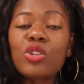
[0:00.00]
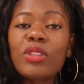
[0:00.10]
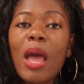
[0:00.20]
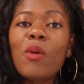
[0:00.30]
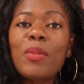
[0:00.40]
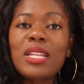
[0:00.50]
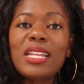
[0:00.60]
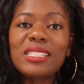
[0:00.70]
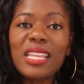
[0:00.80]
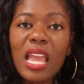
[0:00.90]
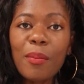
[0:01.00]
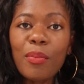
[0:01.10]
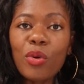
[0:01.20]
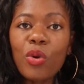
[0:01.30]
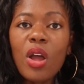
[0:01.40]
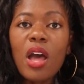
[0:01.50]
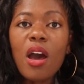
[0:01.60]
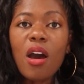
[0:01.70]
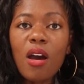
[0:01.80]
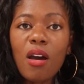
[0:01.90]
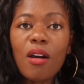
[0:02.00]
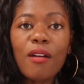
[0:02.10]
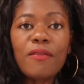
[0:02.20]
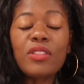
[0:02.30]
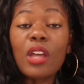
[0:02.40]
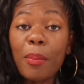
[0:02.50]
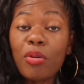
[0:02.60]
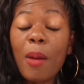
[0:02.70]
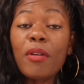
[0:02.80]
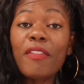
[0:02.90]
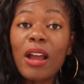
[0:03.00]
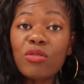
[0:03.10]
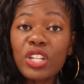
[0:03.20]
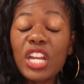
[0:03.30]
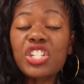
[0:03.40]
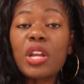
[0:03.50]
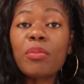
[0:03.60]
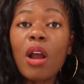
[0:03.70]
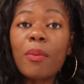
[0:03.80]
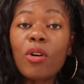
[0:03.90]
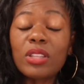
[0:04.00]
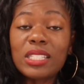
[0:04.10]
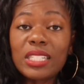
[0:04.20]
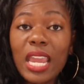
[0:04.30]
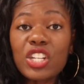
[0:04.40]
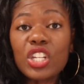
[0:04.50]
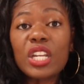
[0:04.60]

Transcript: So that will be an example of a proper foundation and proper authentication.